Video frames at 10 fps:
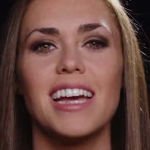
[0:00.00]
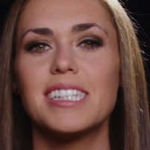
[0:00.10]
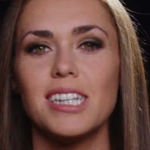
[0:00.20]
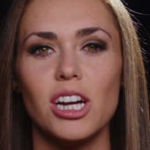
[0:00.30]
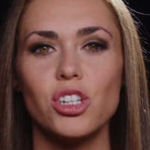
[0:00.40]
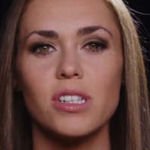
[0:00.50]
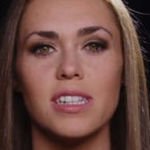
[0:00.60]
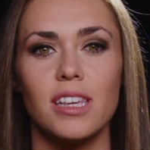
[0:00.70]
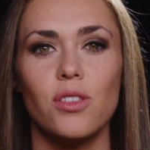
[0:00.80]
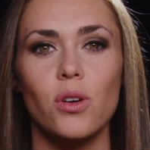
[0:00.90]
It's not just
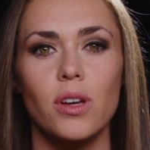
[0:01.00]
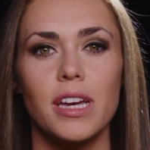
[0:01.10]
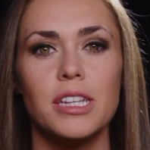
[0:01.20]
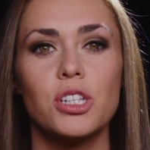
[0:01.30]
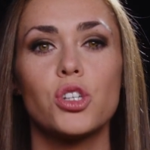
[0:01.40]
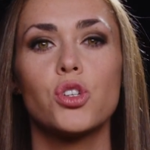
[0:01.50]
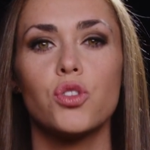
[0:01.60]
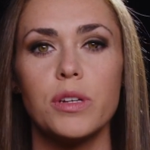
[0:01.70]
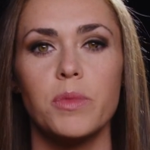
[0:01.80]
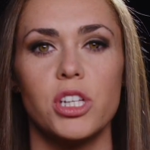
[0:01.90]
lethal, it's
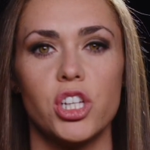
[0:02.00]
extremely